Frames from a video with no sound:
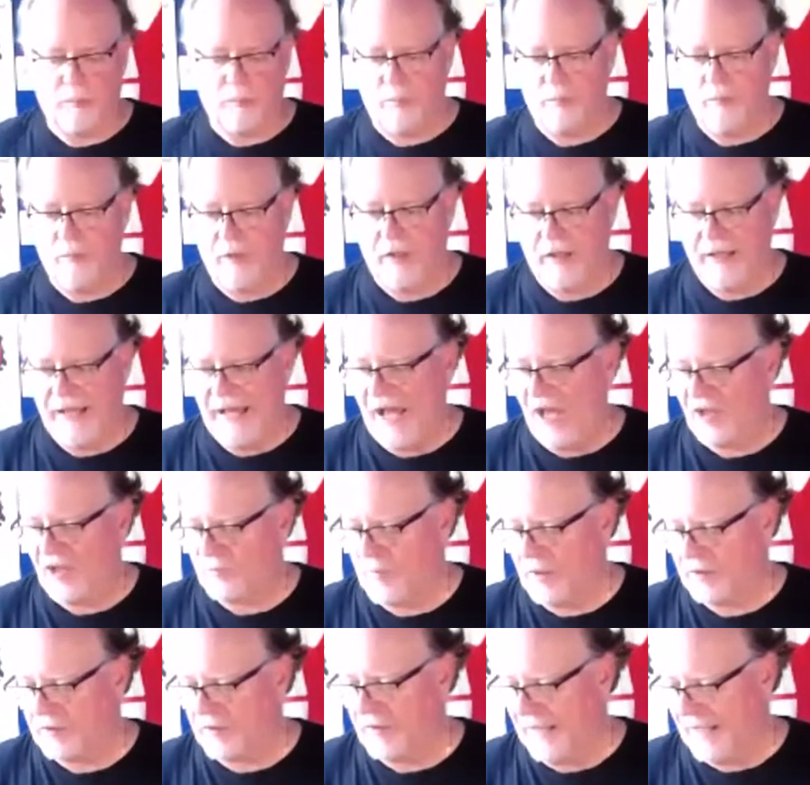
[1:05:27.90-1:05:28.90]

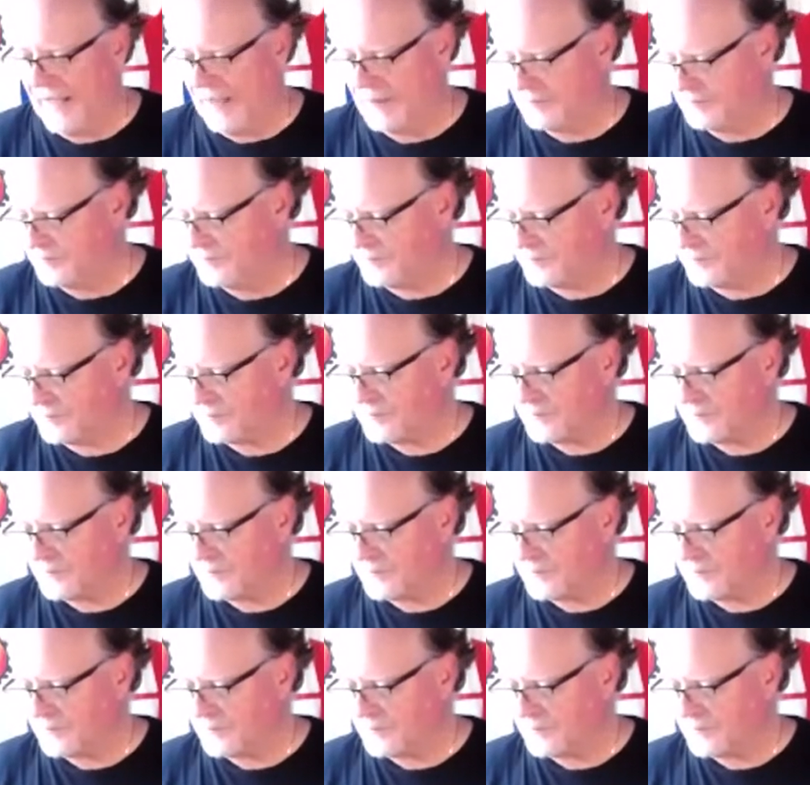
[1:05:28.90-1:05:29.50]
aspect of that